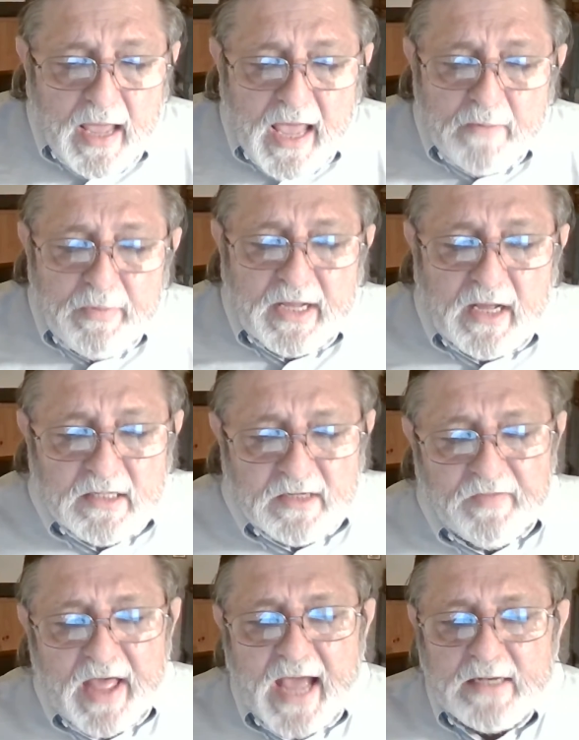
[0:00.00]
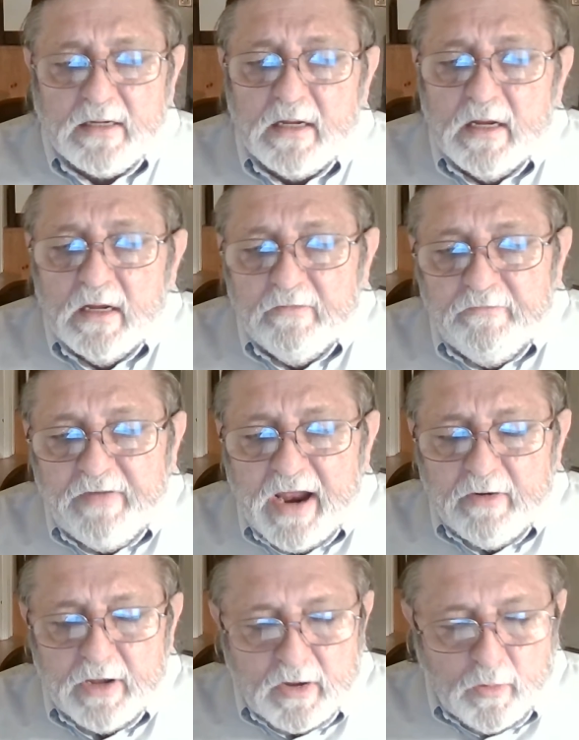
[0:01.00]
And because of that,
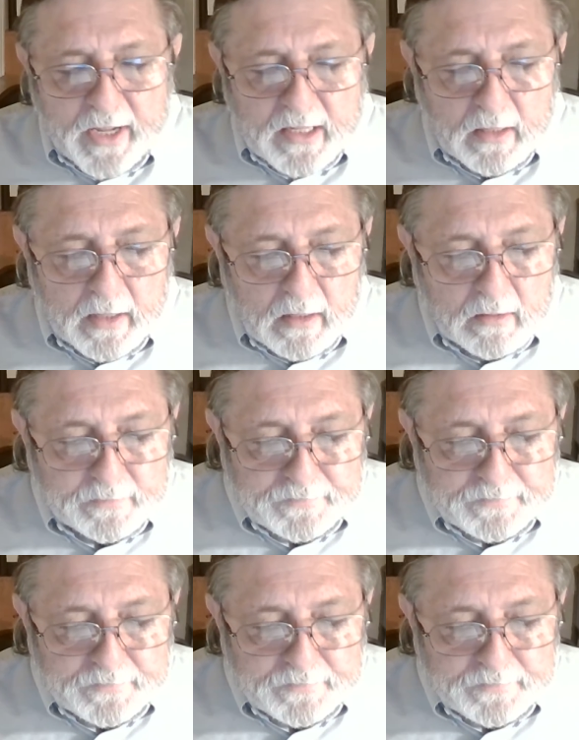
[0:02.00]
very quickly,